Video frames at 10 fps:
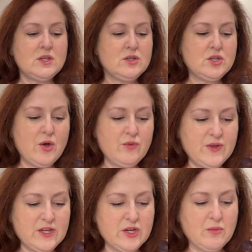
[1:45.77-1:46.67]
Go
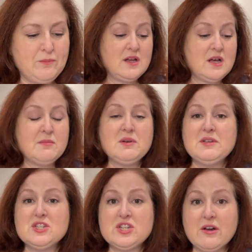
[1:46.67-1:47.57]
figure. I'm going to be
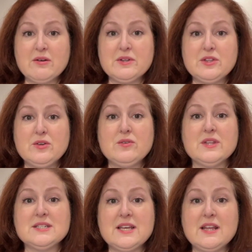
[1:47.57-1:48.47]
sharing with you the
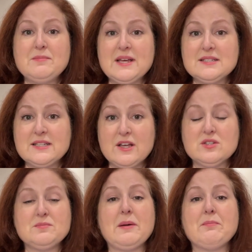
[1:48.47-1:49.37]
10 best
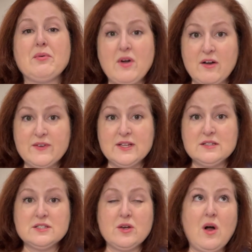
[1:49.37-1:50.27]
sales by profit.
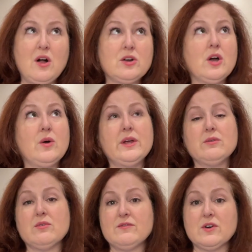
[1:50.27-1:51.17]
So I'll go in
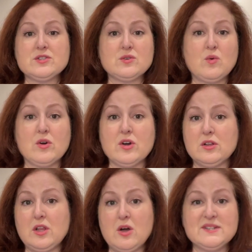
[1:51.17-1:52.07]
reverse order,
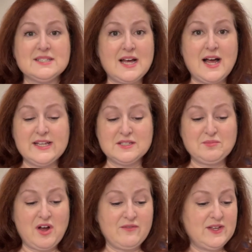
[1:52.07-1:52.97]
lowest to highest
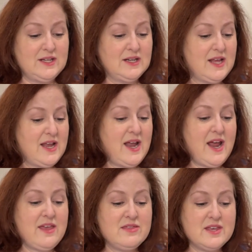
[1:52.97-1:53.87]
profit.
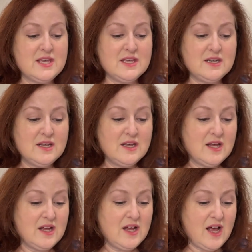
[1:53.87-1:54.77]
And then
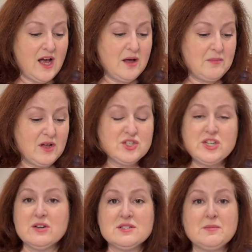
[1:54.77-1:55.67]
I'll
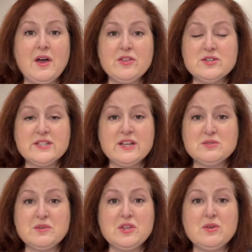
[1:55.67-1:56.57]
share some other sales
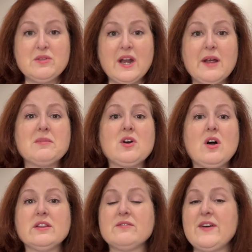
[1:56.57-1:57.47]
with you that I'm
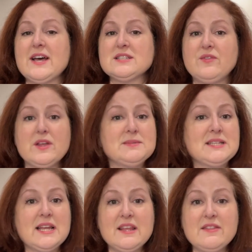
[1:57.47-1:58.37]
calling fast flips.
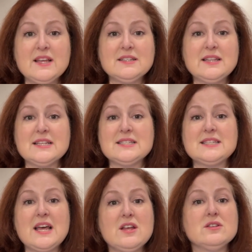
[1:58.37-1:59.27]
Anything that
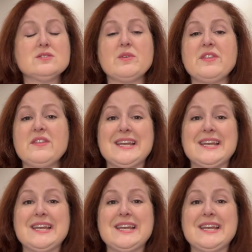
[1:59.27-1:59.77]
sells within the